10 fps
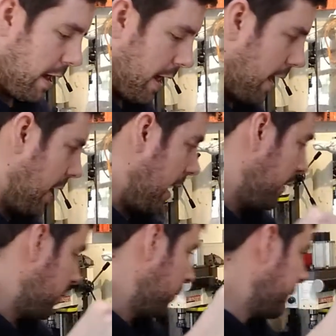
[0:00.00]

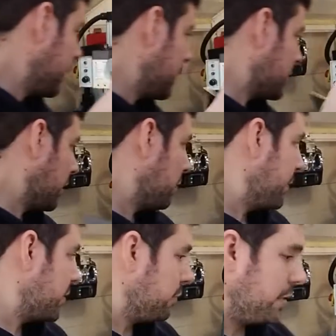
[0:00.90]
There are various other
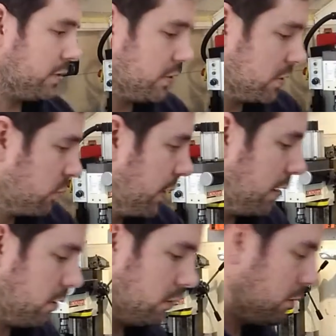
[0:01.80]
bits and pieces as
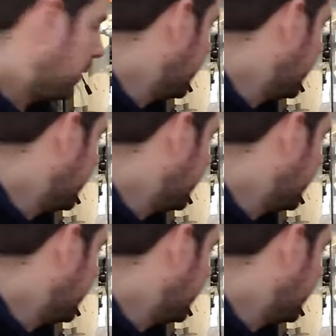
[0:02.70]
well.